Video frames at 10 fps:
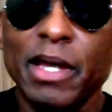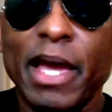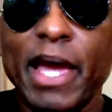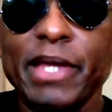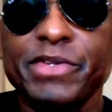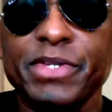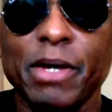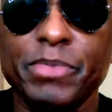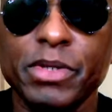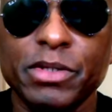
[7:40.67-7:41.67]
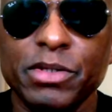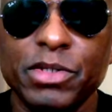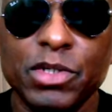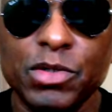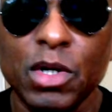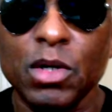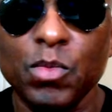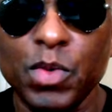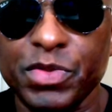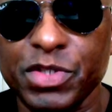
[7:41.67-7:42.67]
had something to do
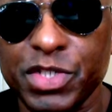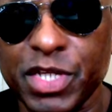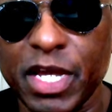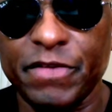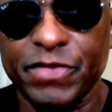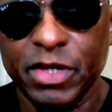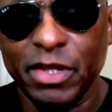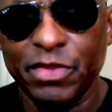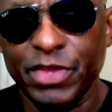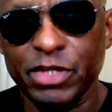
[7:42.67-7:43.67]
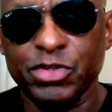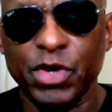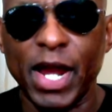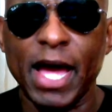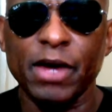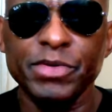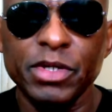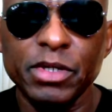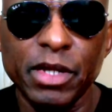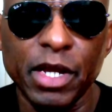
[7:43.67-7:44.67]
with the chef that drowned
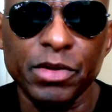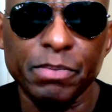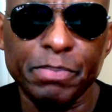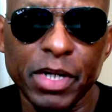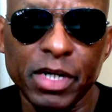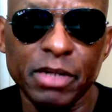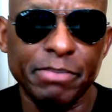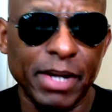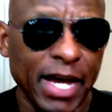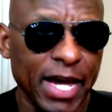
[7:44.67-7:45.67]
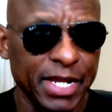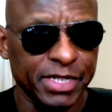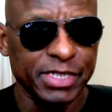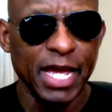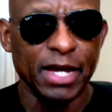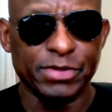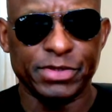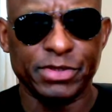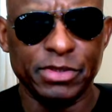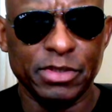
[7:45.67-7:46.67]
in the pond behind his
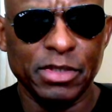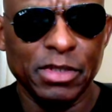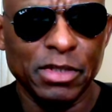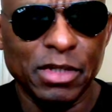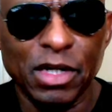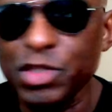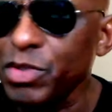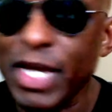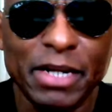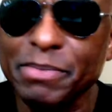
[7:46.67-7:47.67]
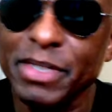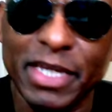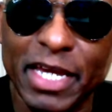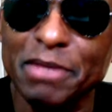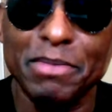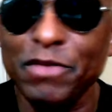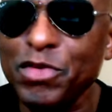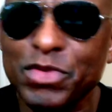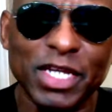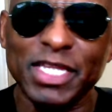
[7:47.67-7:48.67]
house. You got to be kidding me if
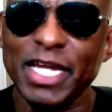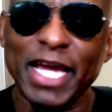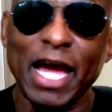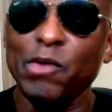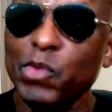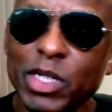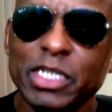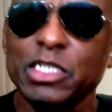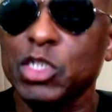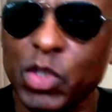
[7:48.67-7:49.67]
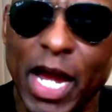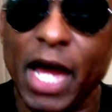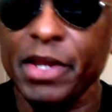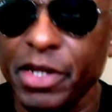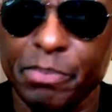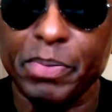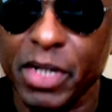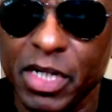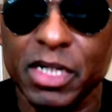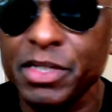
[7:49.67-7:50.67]
you think that guy really drowned in a
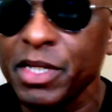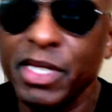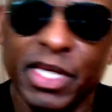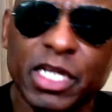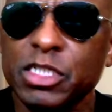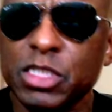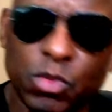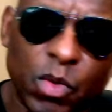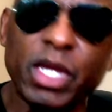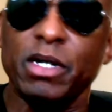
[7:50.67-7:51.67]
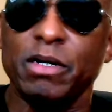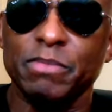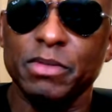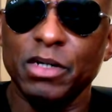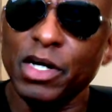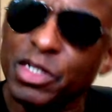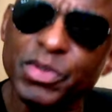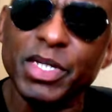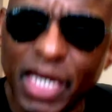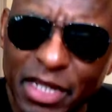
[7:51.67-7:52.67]
pond. He can swim. Are
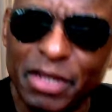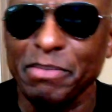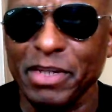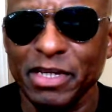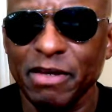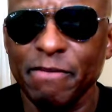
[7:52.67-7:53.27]
you kidding me?